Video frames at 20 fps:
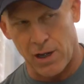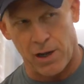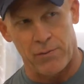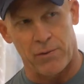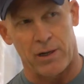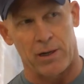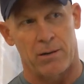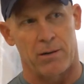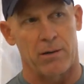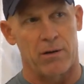I
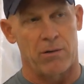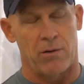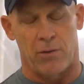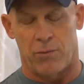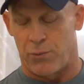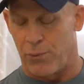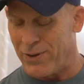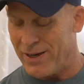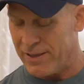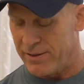want to
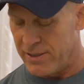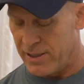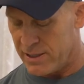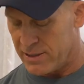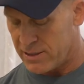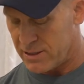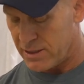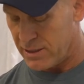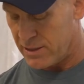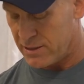read
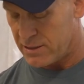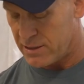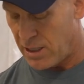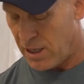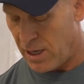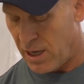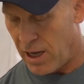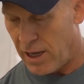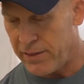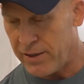this because
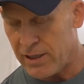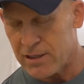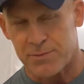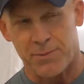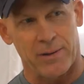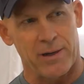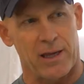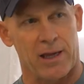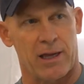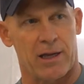I think it's
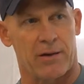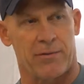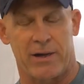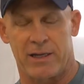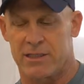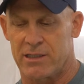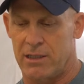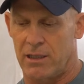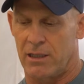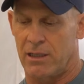pretty
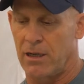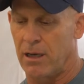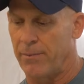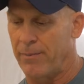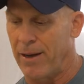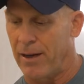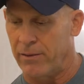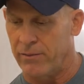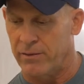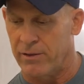interesting
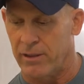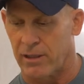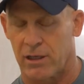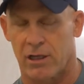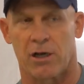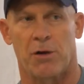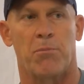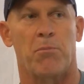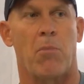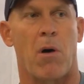about the
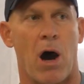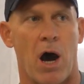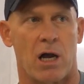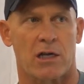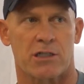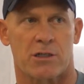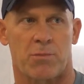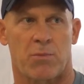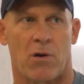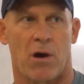
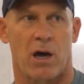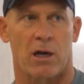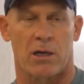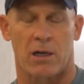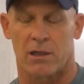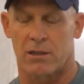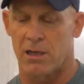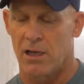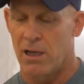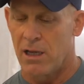Kabosh
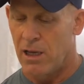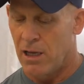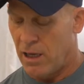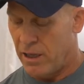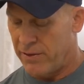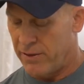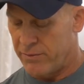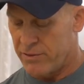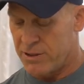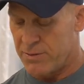product,
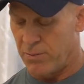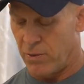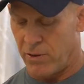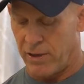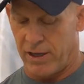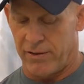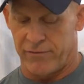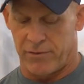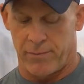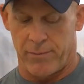and there was more
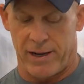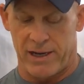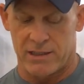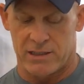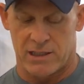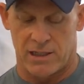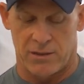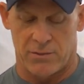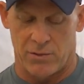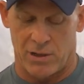
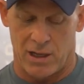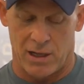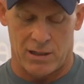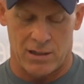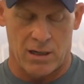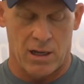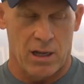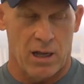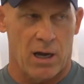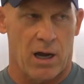information
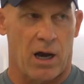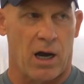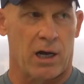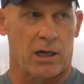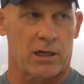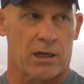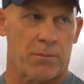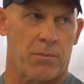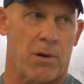on